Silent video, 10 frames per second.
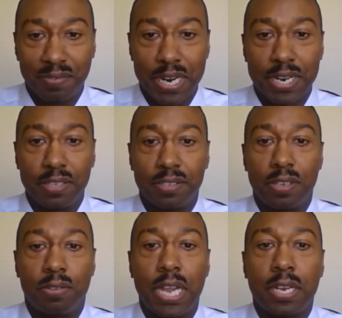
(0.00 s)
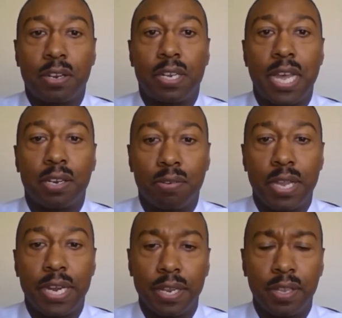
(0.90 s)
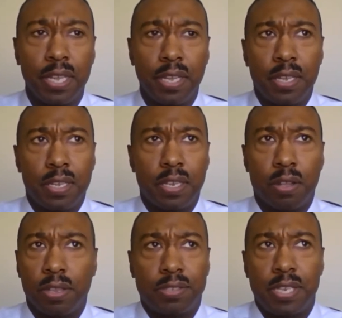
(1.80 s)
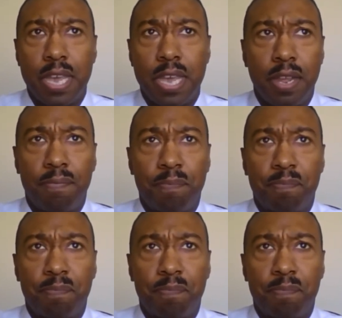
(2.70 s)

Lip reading: And so like on a line of credit, let's say you had